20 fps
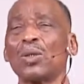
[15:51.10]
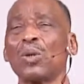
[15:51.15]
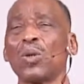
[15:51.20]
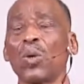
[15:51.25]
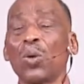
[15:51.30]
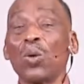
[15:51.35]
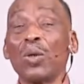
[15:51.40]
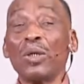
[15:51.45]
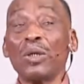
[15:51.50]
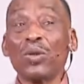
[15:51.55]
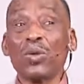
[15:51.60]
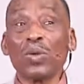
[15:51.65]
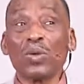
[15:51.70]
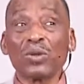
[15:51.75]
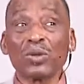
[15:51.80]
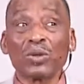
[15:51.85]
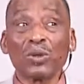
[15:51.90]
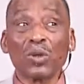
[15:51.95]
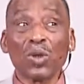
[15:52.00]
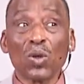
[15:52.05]
Holy
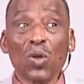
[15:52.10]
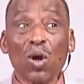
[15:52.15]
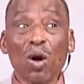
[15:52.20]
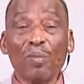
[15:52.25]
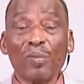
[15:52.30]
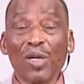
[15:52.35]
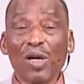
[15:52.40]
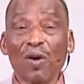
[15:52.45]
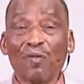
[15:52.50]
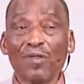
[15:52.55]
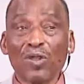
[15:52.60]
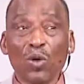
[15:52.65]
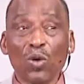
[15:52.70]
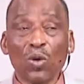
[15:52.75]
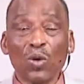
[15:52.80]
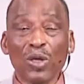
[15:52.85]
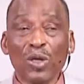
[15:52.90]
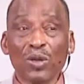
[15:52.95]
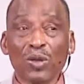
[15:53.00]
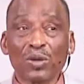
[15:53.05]
Ghost, the coming of the
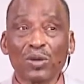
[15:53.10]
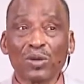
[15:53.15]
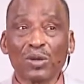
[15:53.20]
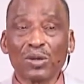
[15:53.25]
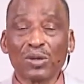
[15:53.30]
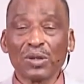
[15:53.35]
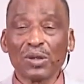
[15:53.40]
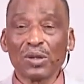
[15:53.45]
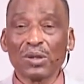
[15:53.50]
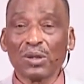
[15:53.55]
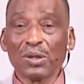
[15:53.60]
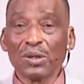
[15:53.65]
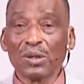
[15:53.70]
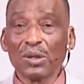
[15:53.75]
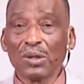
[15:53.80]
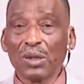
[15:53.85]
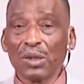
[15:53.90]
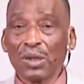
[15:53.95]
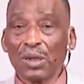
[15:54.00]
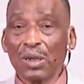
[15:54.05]
Holy Ghost.
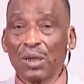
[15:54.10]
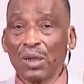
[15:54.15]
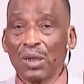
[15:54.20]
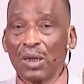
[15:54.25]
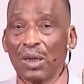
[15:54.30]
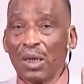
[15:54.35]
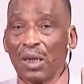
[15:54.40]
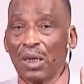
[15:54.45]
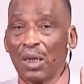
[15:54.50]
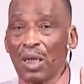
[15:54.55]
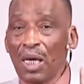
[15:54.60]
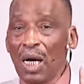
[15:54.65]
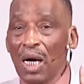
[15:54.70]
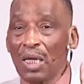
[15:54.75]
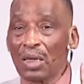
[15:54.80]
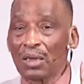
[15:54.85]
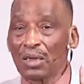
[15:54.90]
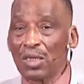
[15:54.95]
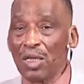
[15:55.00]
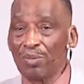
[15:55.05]

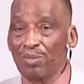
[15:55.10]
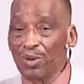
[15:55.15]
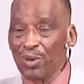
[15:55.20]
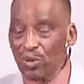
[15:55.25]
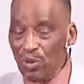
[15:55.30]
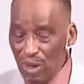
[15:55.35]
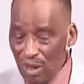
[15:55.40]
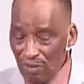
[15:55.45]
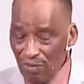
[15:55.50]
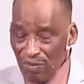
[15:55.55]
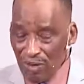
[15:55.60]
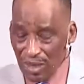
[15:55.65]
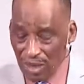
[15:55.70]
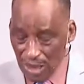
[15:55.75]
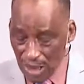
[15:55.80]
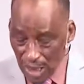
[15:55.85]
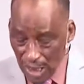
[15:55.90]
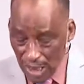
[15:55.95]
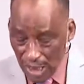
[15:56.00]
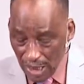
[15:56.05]
Act chapter 1,
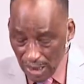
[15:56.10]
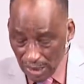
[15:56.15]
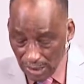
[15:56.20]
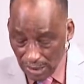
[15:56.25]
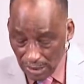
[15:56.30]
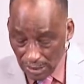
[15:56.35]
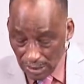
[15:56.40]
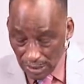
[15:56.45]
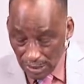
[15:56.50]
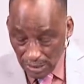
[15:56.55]
verse 8.